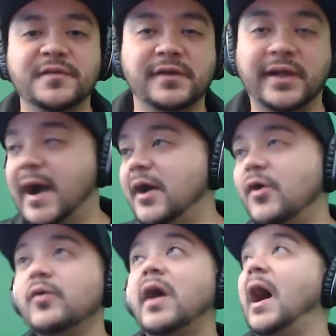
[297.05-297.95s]
They're like,
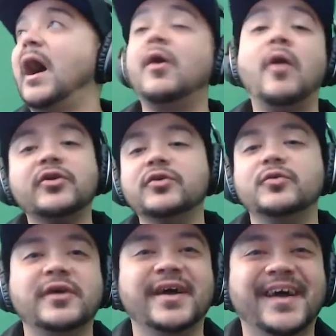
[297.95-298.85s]
how are you,
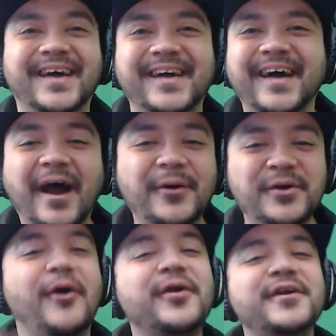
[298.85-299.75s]
how are you
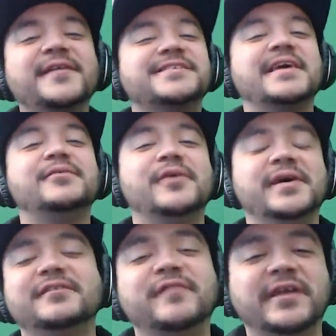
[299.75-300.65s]
already on this level and
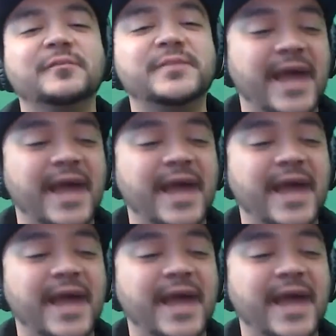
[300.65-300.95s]
developed it